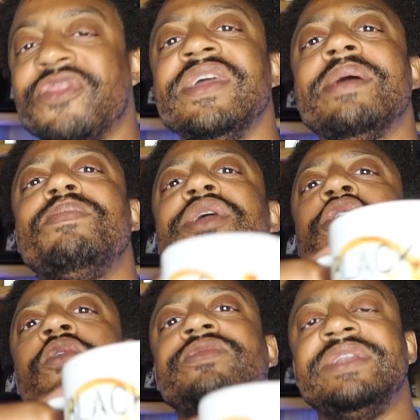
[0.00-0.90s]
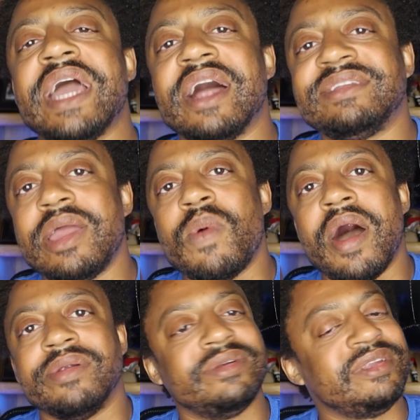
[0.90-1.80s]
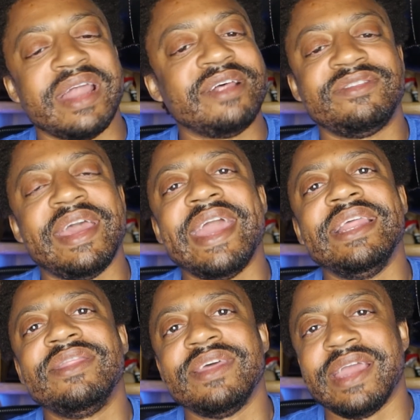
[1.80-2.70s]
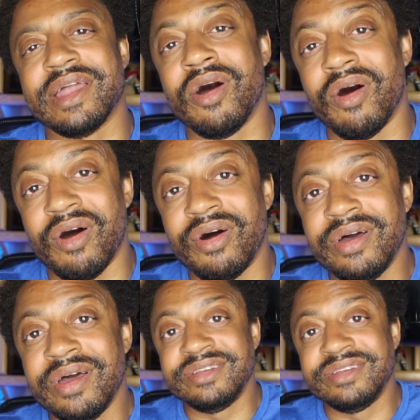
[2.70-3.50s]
I think it behooves Deontay Wilder to not say anything at all,